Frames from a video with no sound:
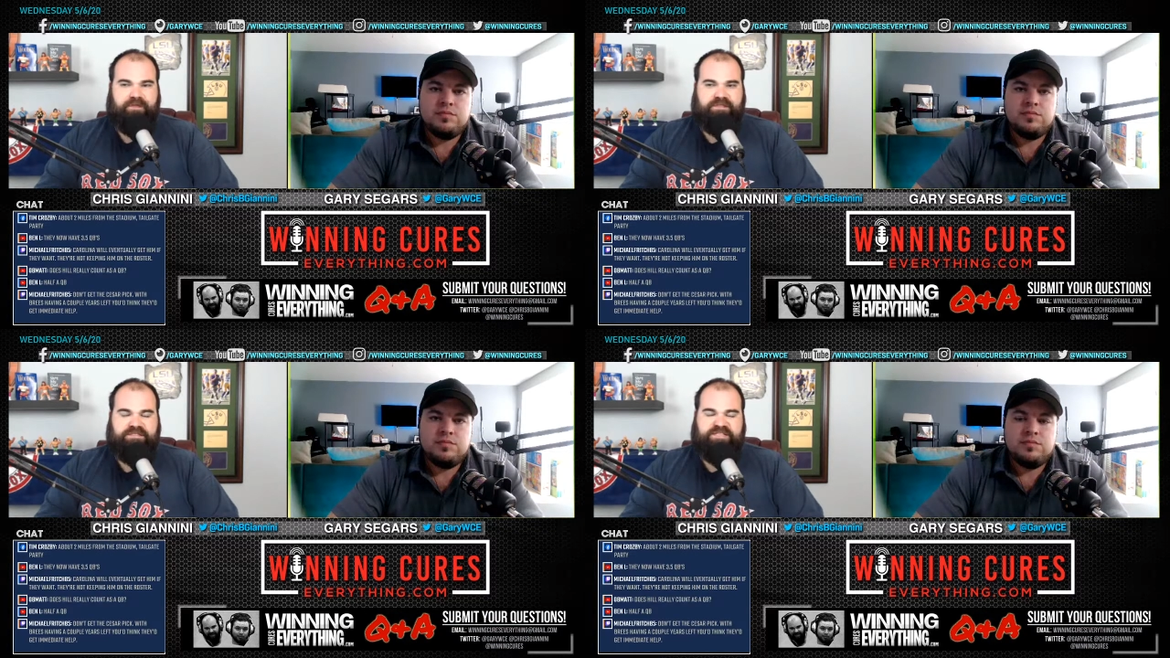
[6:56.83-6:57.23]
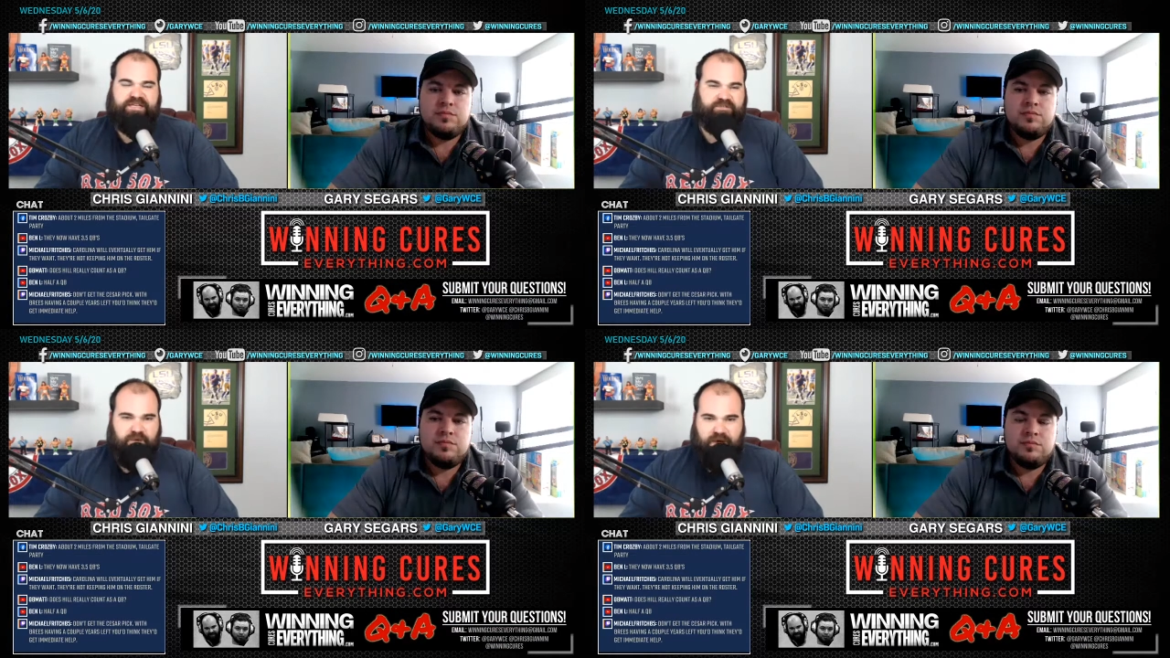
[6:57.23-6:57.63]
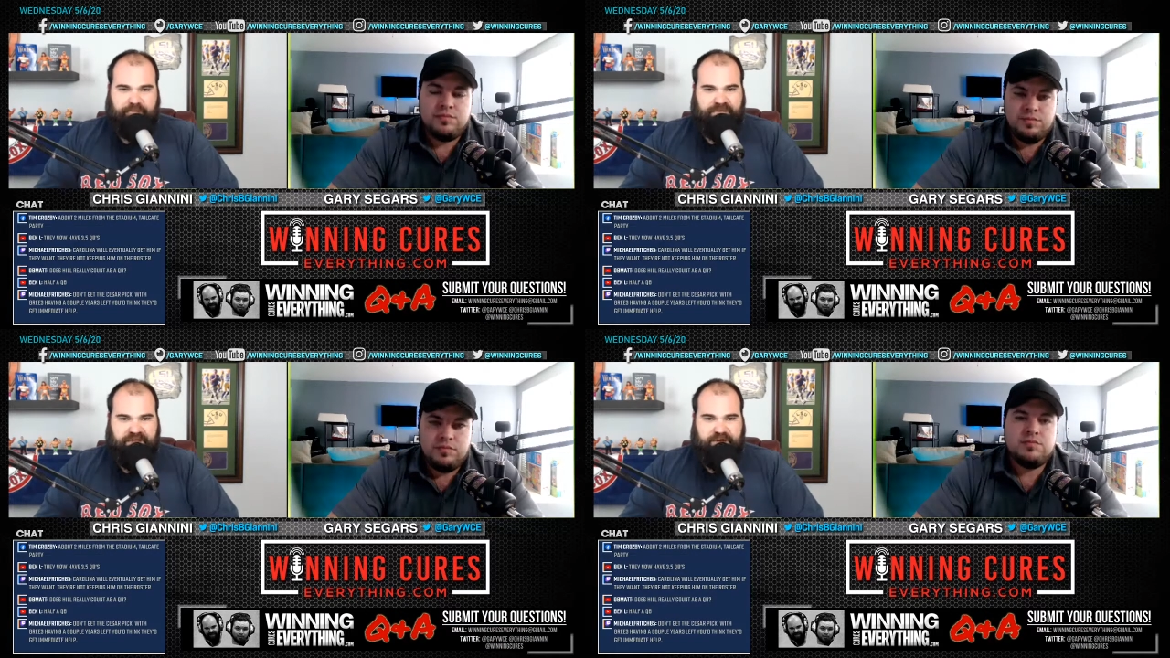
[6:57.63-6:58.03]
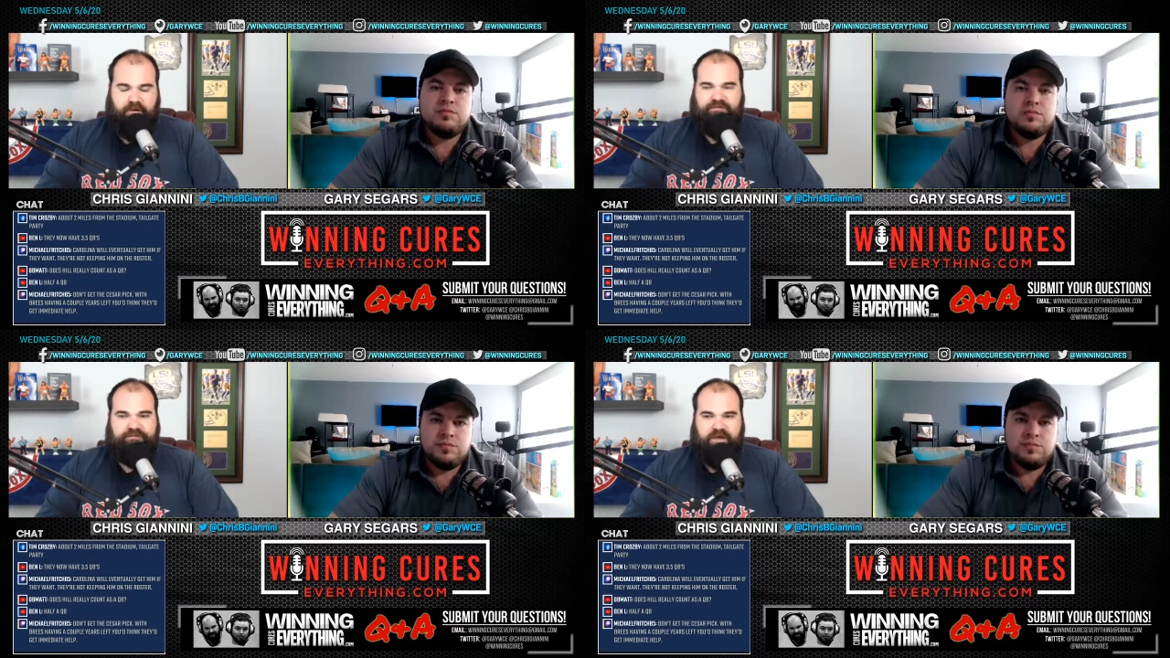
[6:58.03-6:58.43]
Speaker 1: sixth round pick or a,
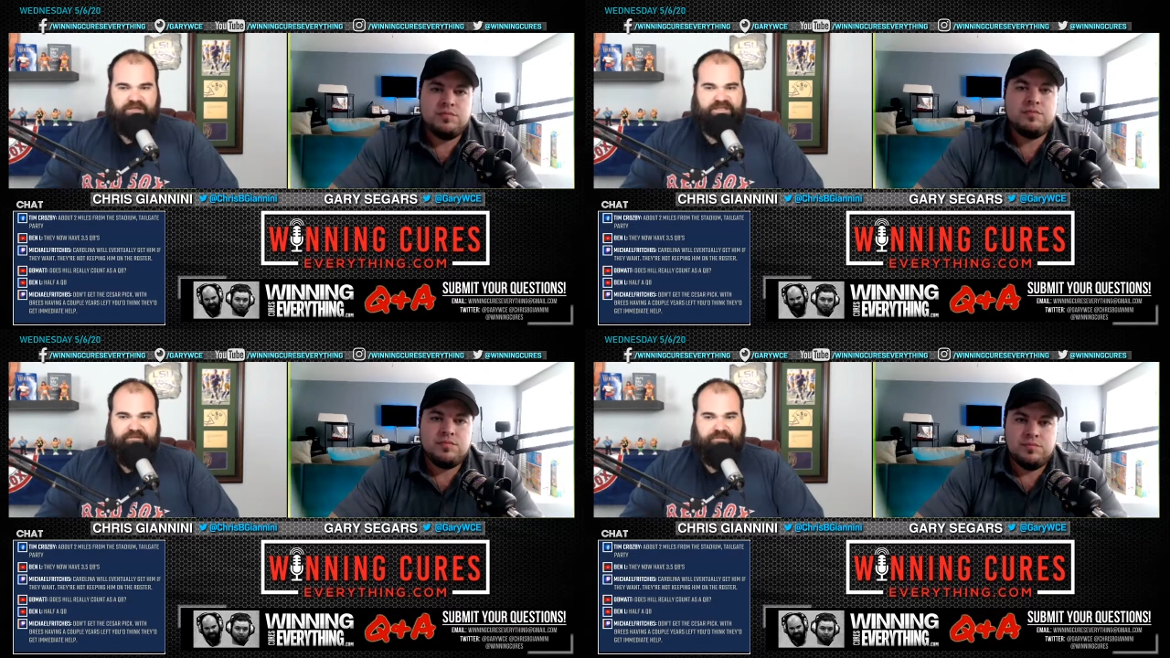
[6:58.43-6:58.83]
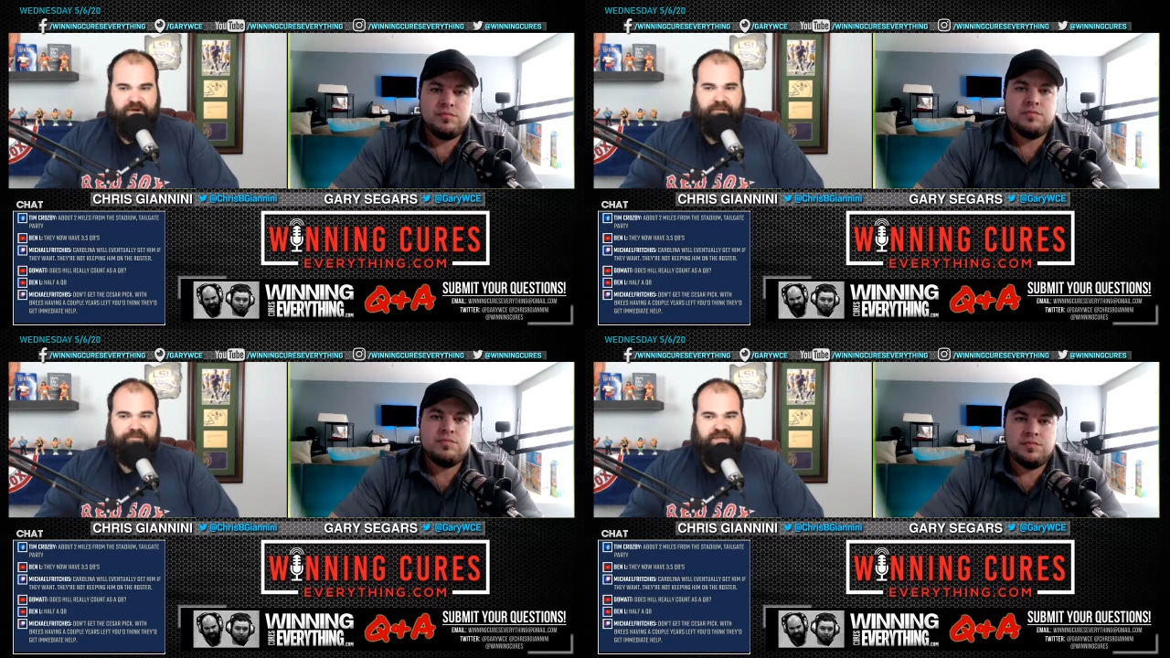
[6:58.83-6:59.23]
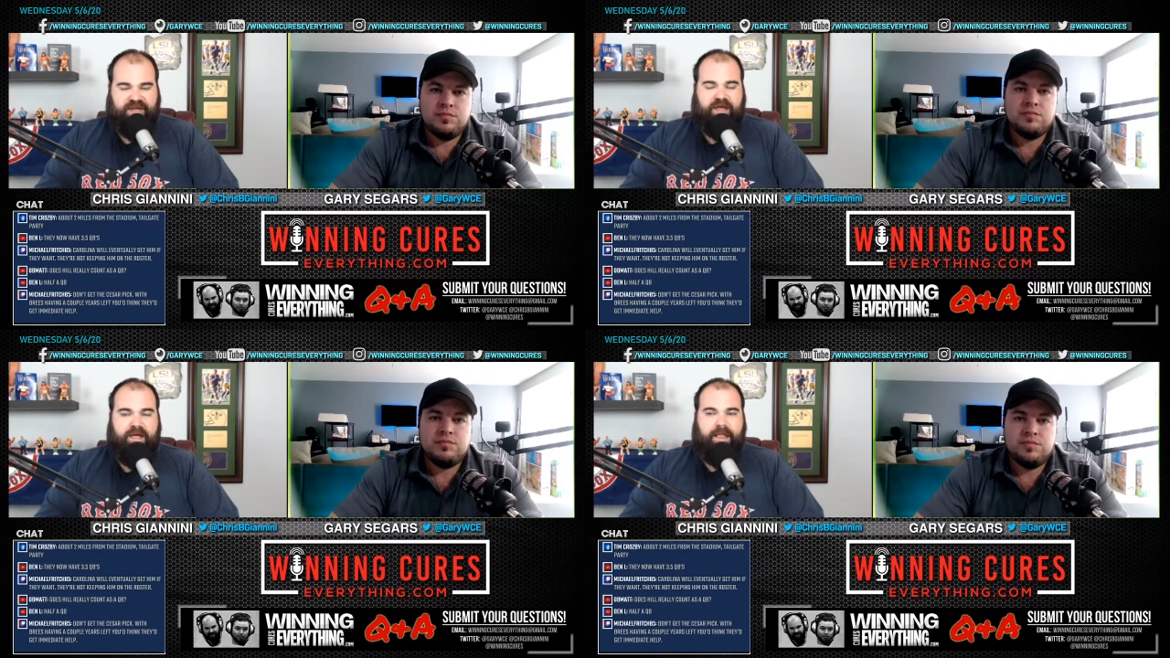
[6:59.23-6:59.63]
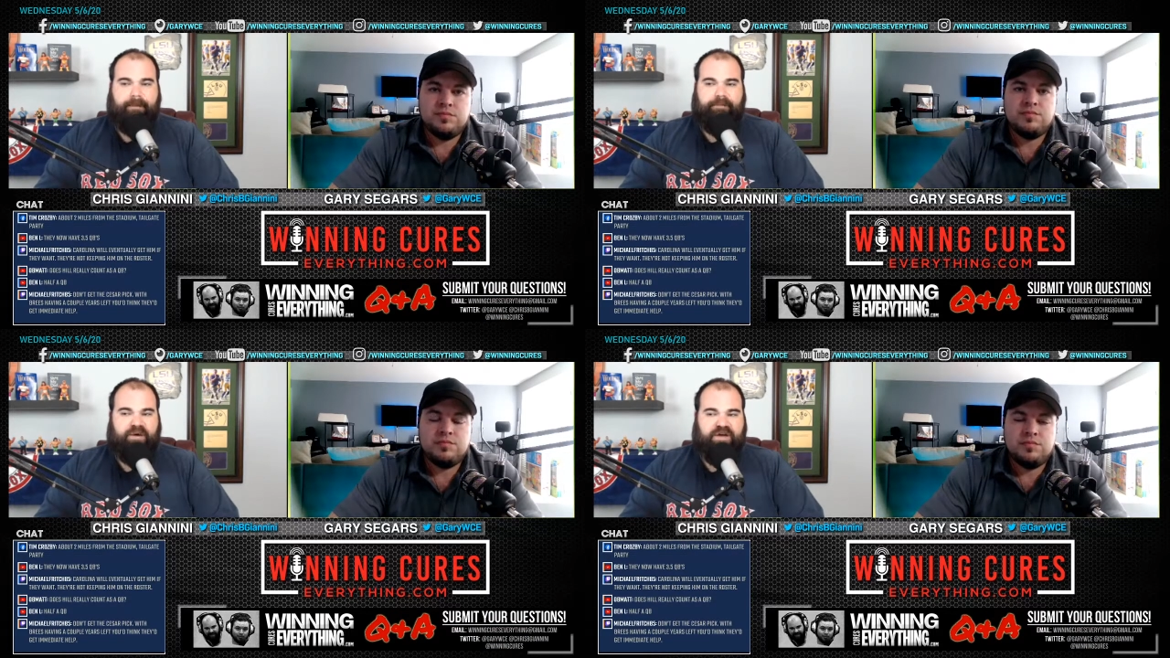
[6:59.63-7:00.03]
or seventh round pick
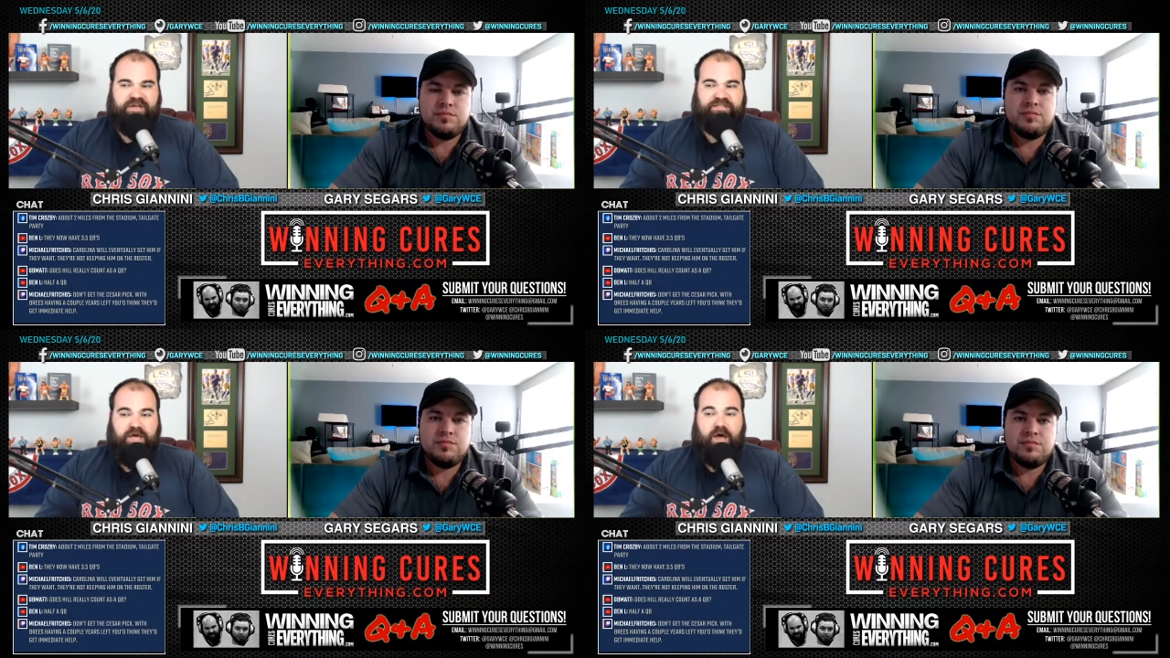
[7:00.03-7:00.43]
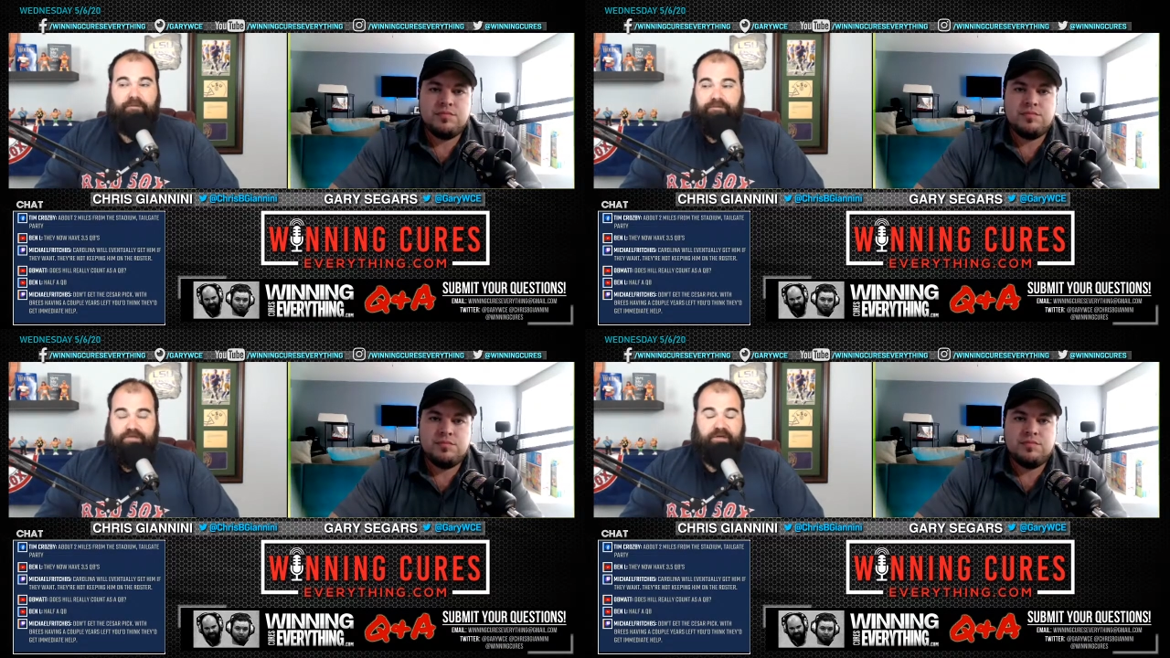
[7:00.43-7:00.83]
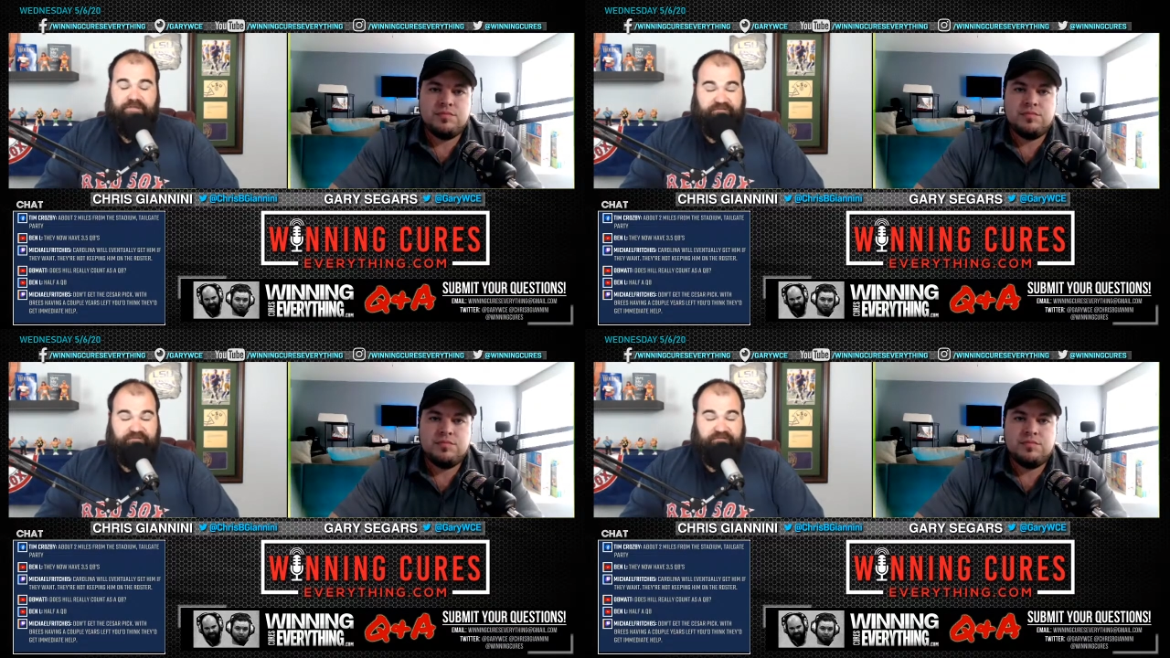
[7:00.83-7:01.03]
because the, the